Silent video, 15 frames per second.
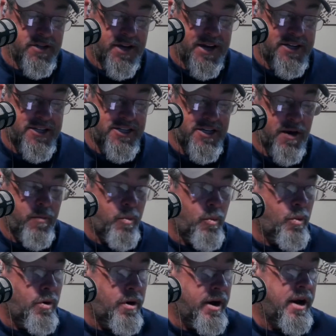that's step
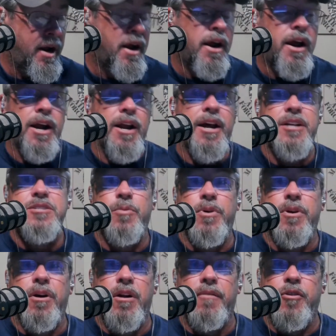1, and that's
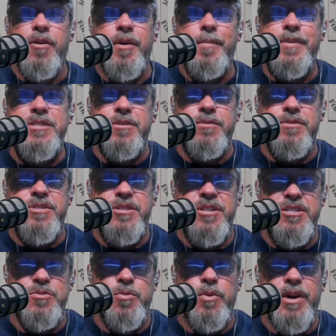what all of our episodes
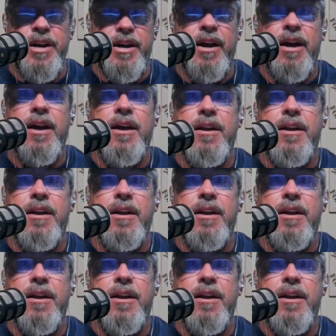this week.